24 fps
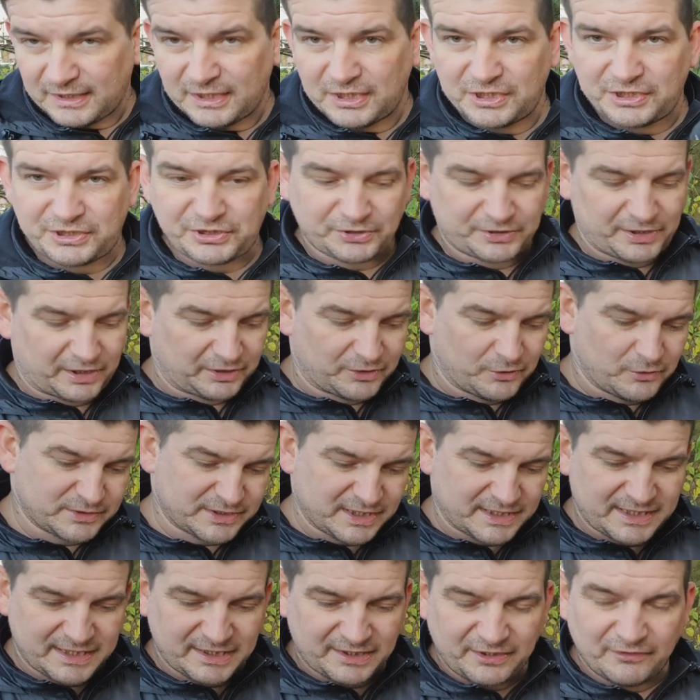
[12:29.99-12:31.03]
should I lose
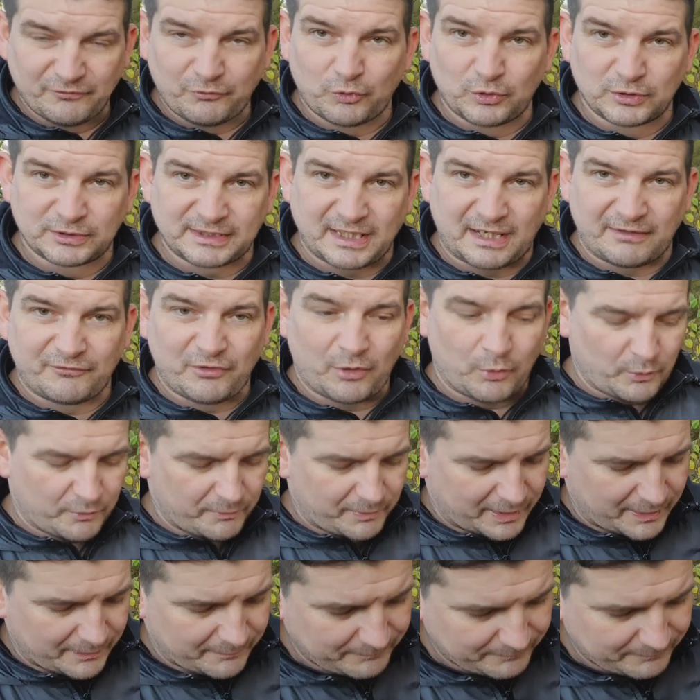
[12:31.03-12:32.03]
any of the other ones that I've got with me.